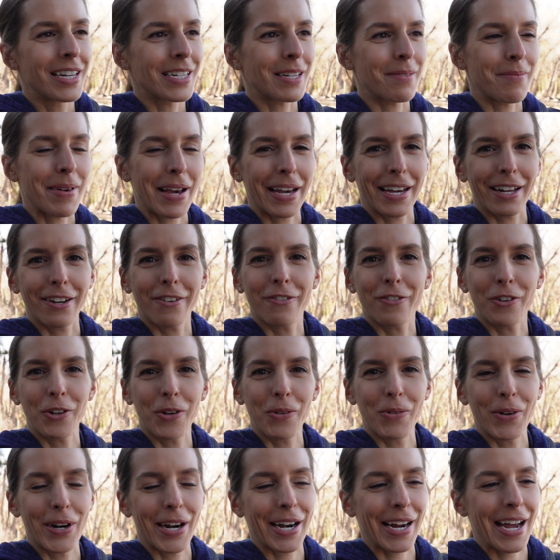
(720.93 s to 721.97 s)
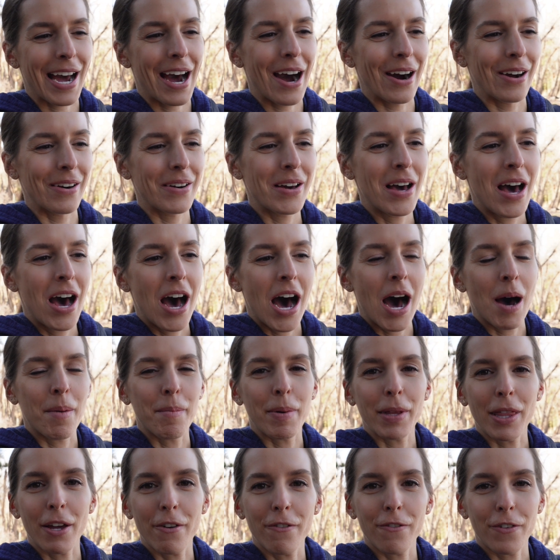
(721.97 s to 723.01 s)
to make it a full workout.
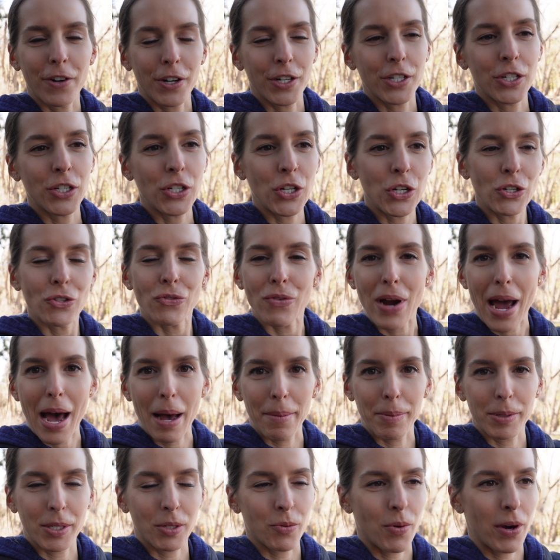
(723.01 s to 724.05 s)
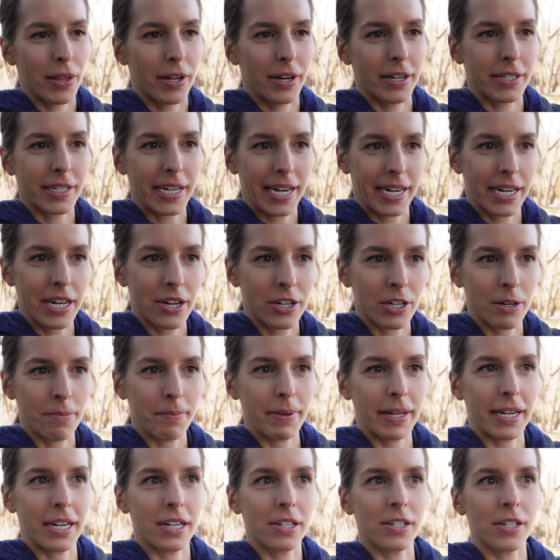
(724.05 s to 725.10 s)
But the first 2 reps, whether it's 800
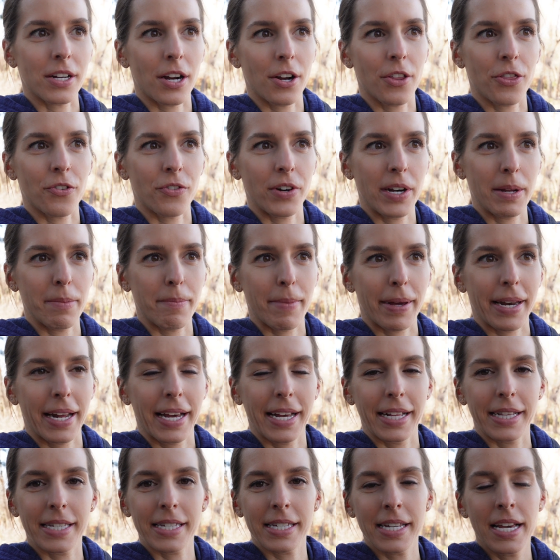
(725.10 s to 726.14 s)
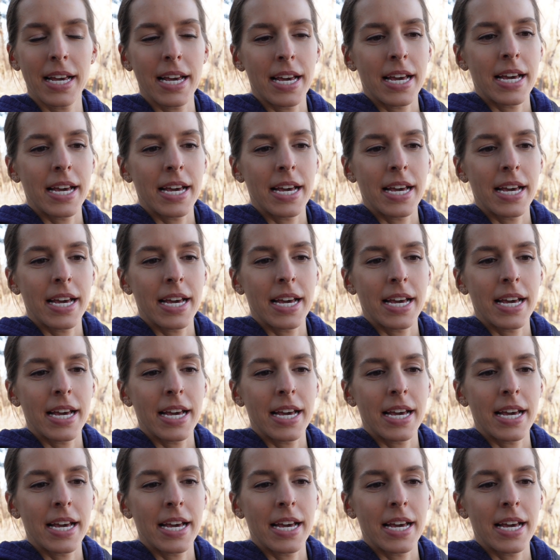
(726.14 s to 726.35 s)
meters or 3 minutes,